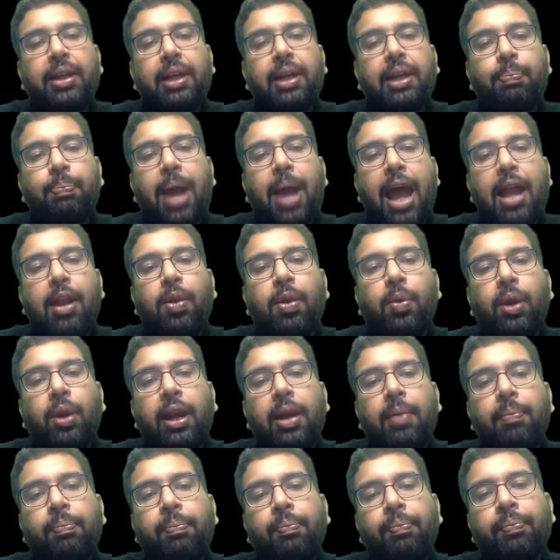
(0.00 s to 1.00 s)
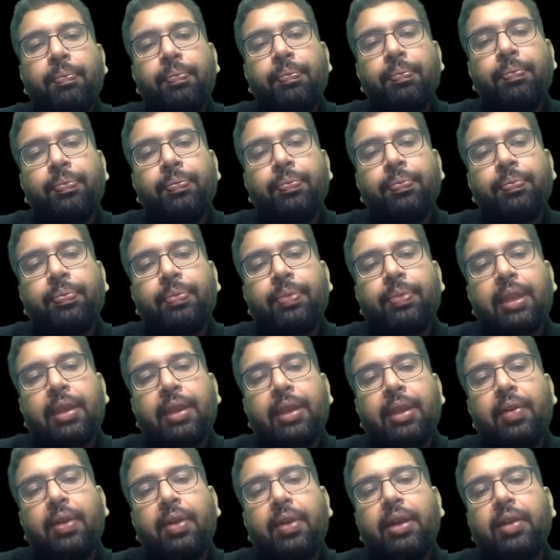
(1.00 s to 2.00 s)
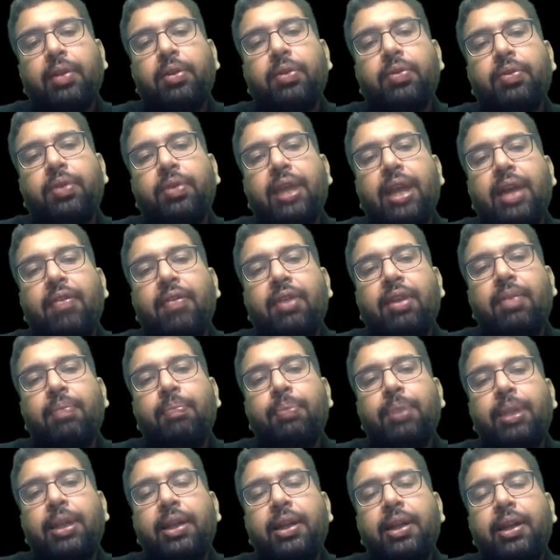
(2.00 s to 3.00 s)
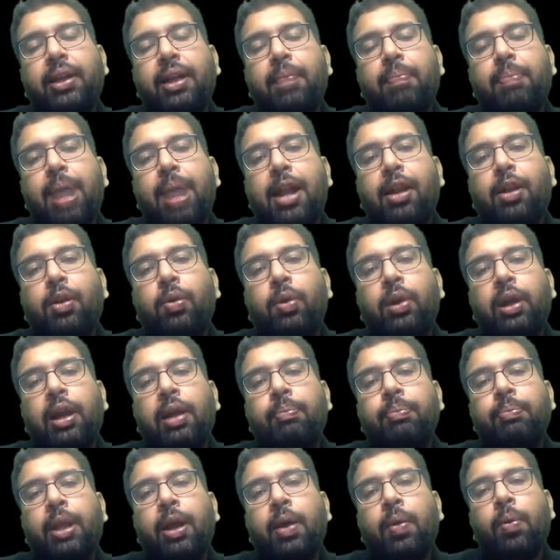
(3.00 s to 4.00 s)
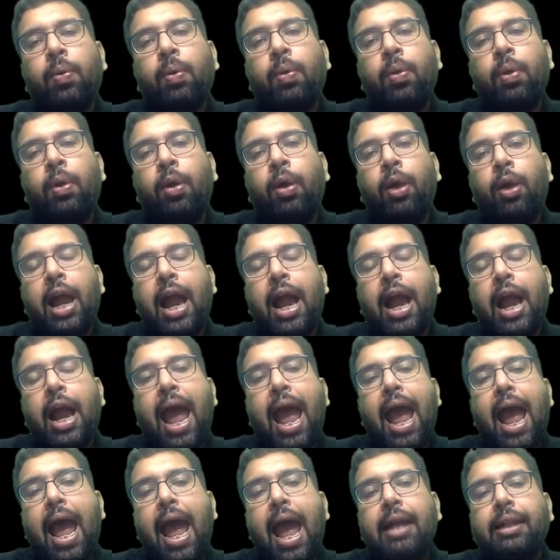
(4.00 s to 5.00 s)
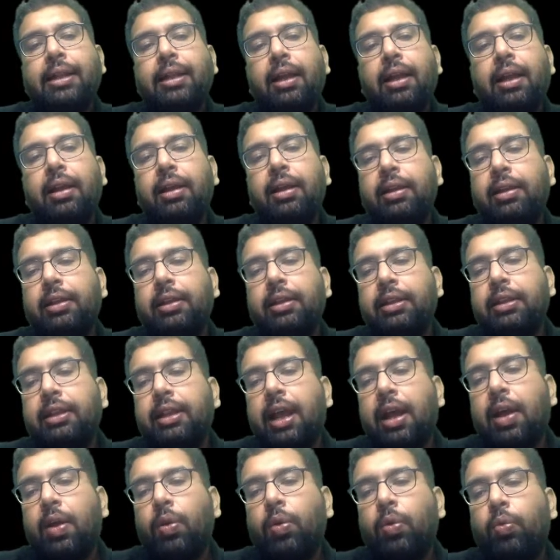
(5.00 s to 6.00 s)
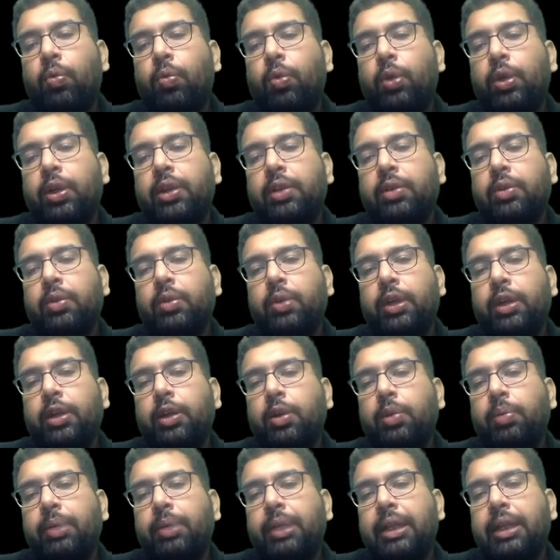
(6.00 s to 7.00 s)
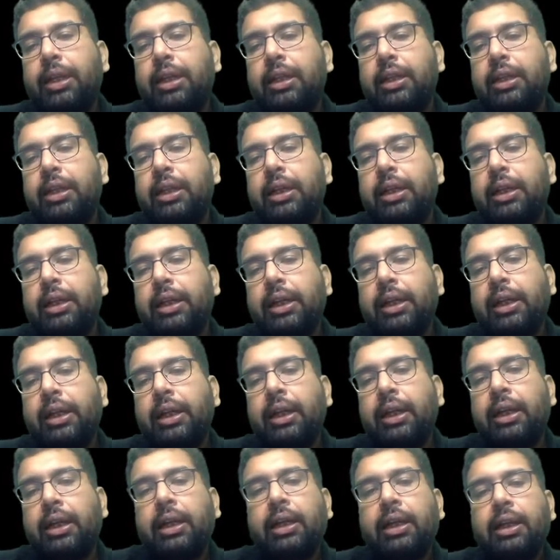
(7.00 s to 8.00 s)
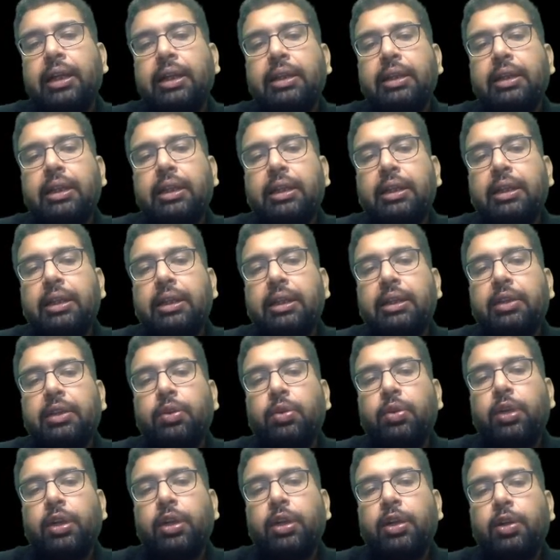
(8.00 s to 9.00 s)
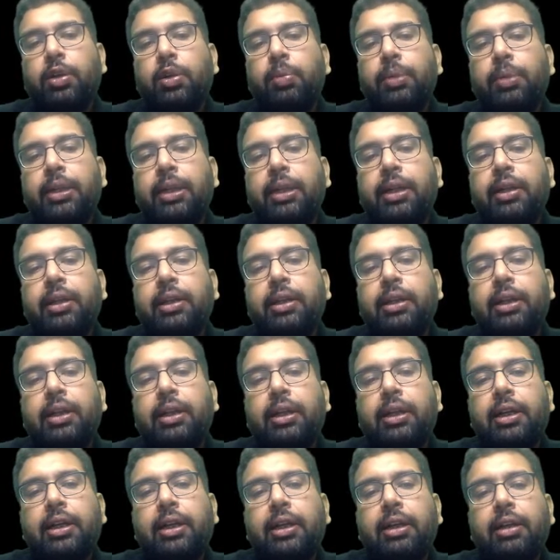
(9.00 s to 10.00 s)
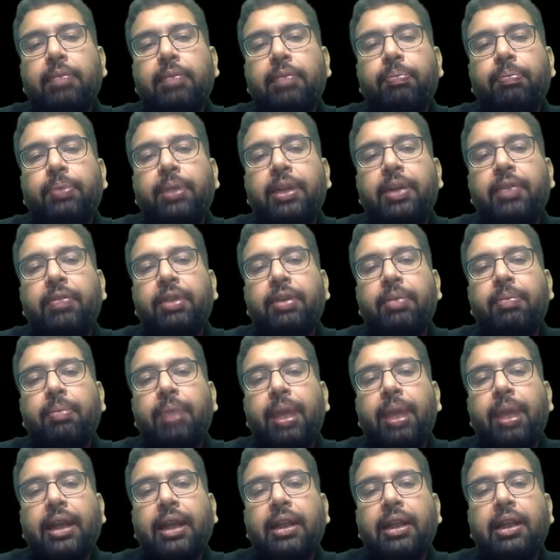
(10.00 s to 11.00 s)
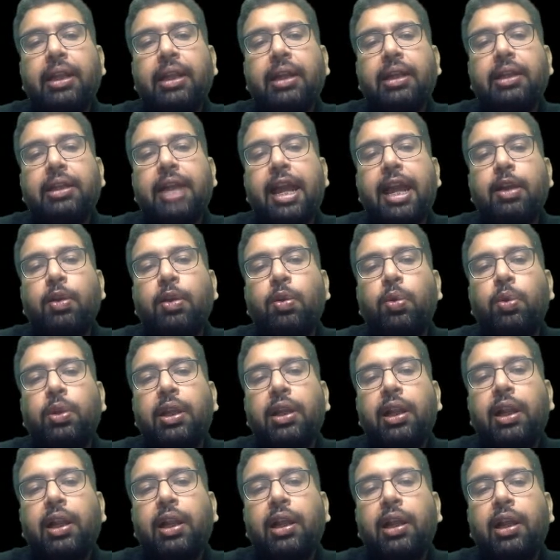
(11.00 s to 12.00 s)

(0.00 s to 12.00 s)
the parallelogram. Okay, so we have completed the parallelogram now. And now, what is going to be the resultant? So this is going to be the resultant given by the diagonal,